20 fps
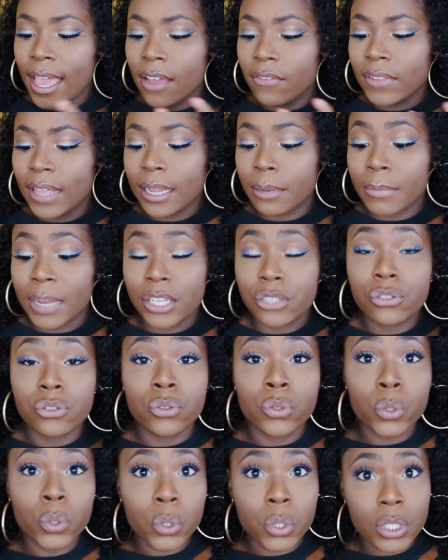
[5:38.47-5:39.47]
have like my
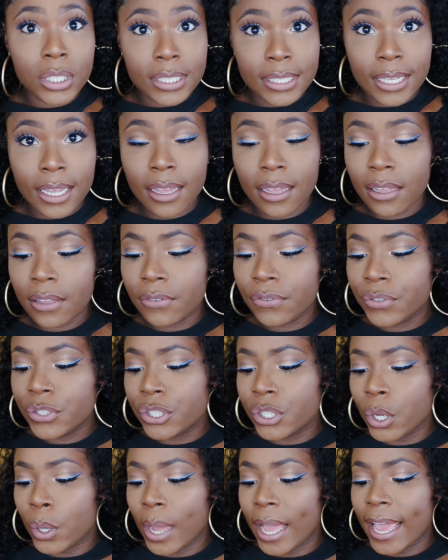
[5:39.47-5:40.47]
school stuff.
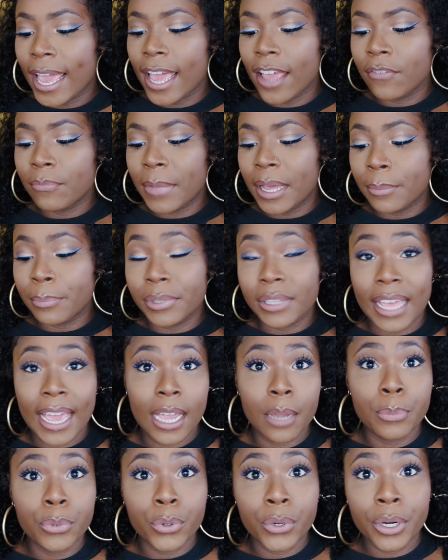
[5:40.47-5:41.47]
So I have my
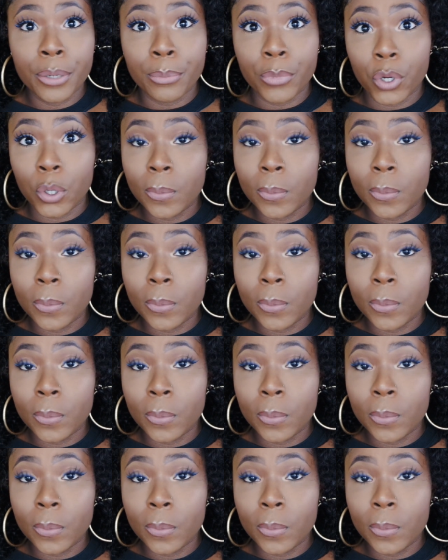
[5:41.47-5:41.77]
Blackboard